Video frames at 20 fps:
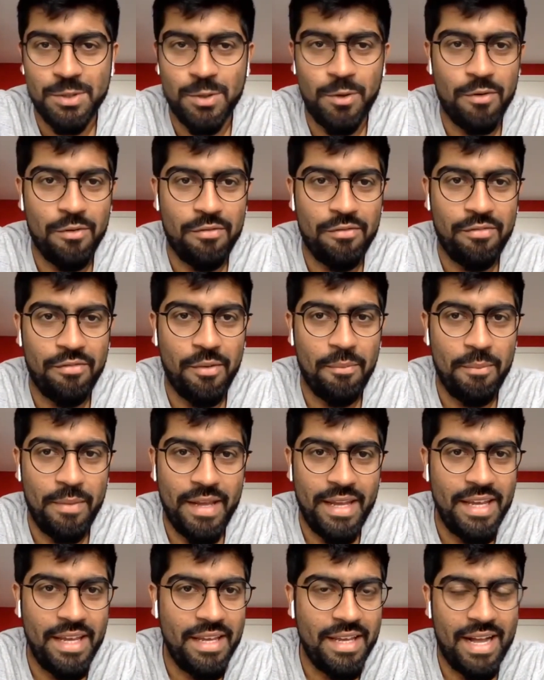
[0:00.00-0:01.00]
So for
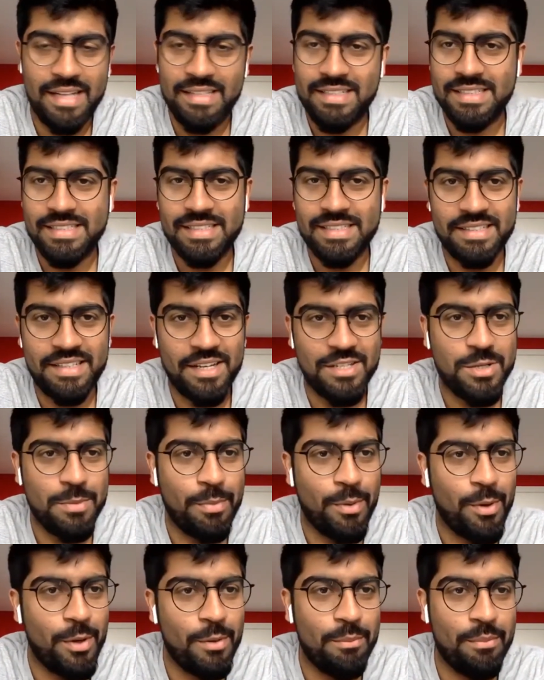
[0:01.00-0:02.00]
me, I'll just
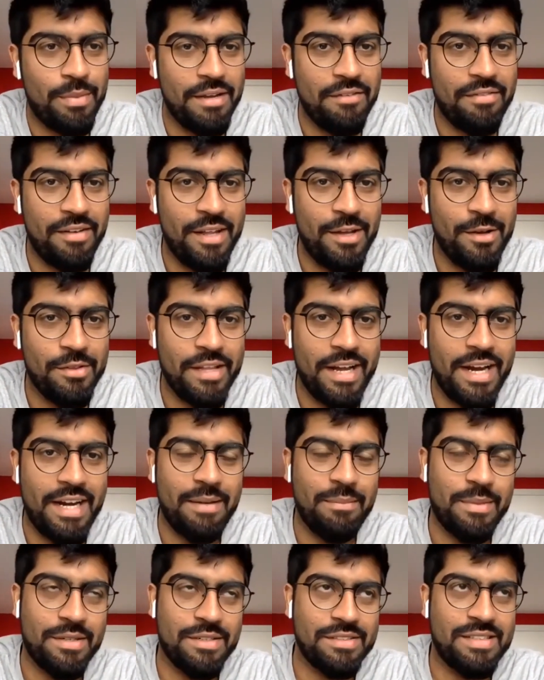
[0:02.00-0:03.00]
touch upon briefly on
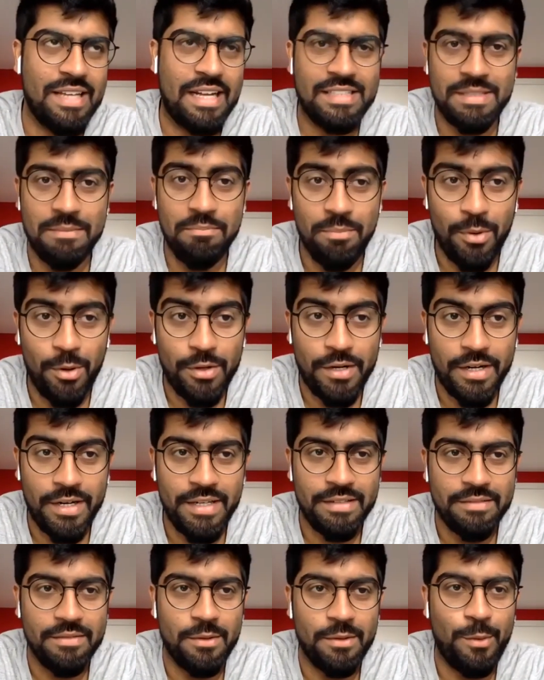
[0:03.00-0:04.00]
that because that's
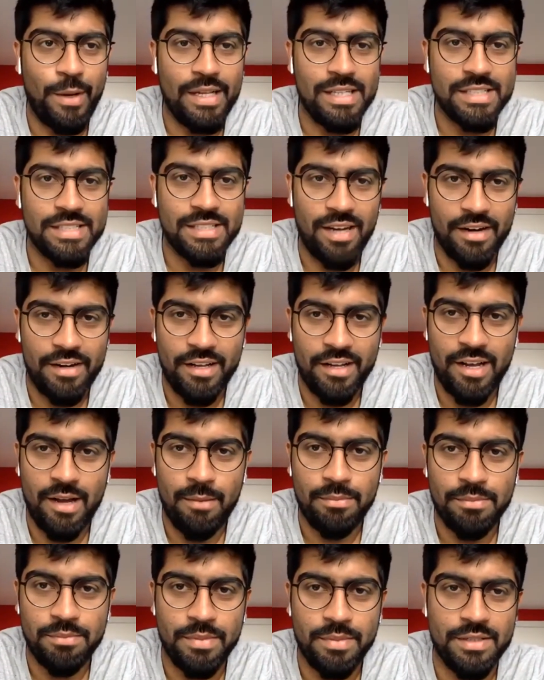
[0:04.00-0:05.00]
important while
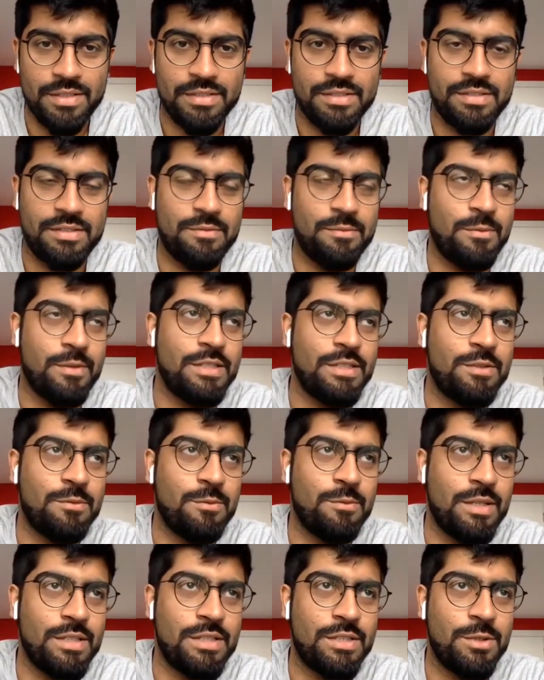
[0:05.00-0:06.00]
starting up. Because
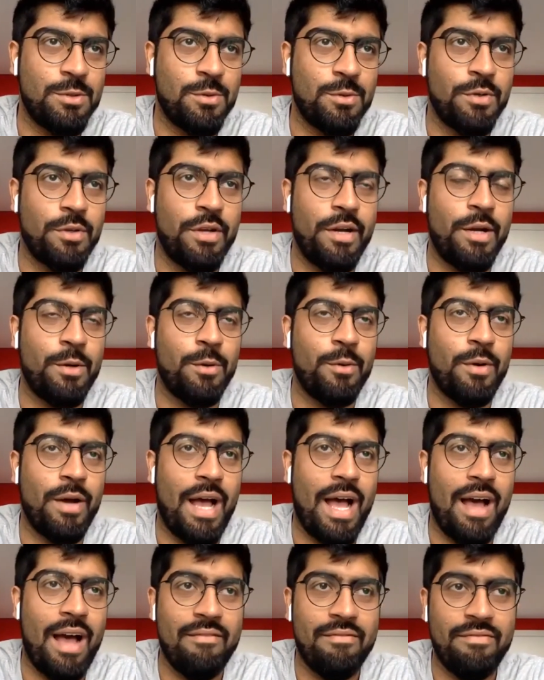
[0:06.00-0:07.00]
once you need
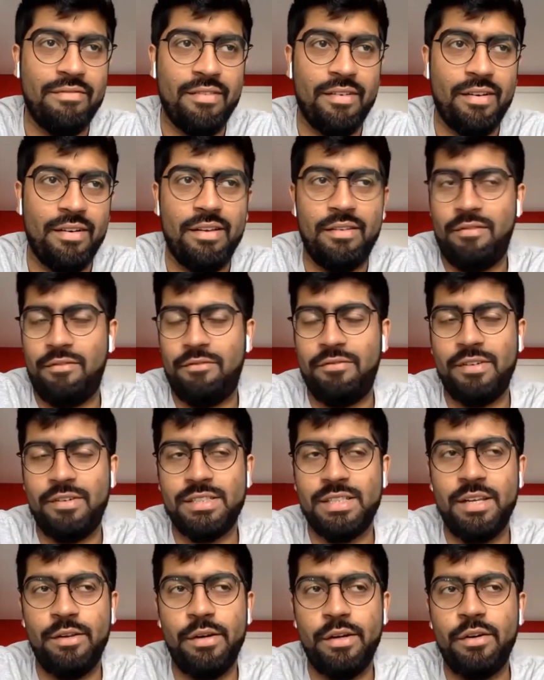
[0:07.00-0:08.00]
to have,
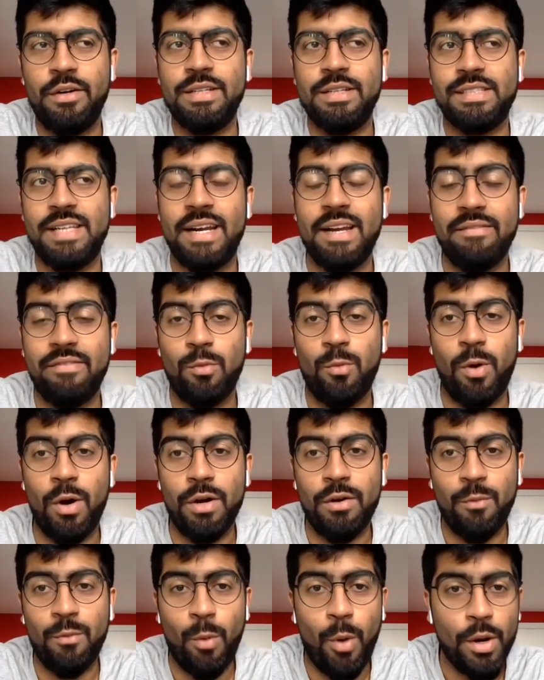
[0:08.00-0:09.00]
firstly you need to decide if you
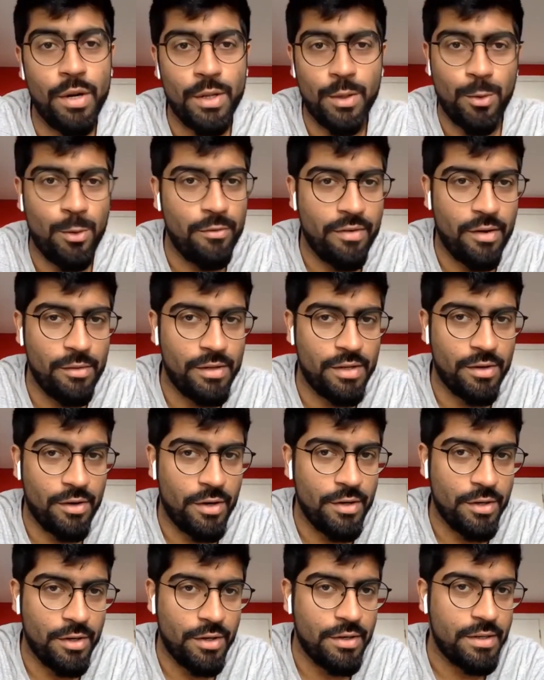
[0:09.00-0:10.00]
want a
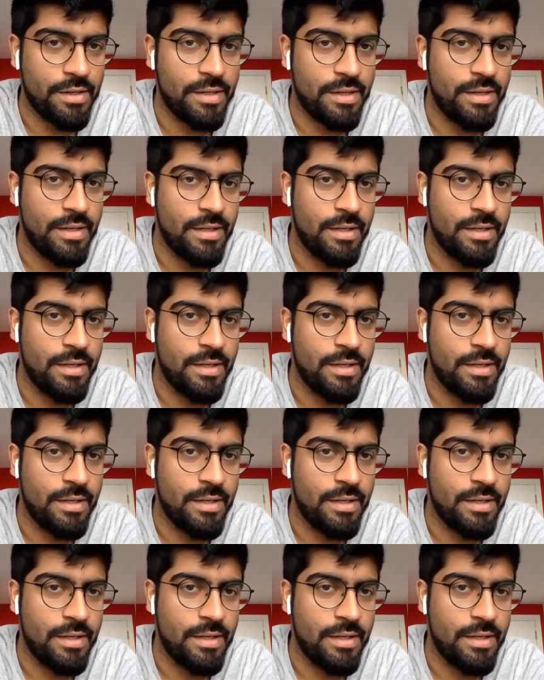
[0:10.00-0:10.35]
co-founder or not.